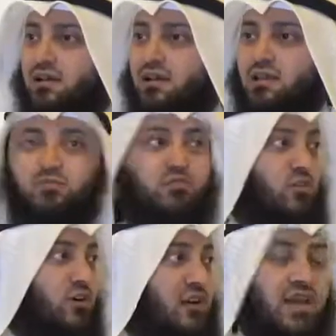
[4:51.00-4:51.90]
And
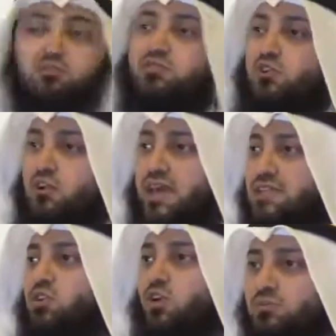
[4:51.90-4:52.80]
before
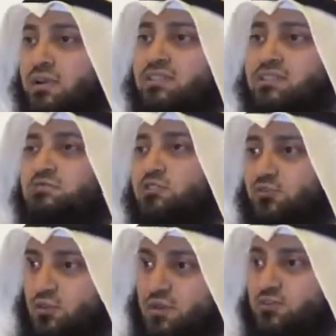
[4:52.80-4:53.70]
that, go bring some food
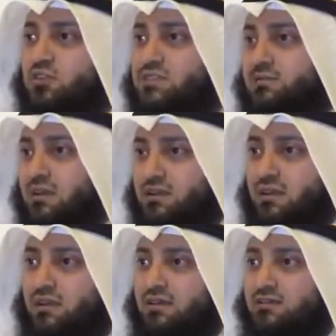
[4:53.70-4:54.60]
for me because I'm hungry.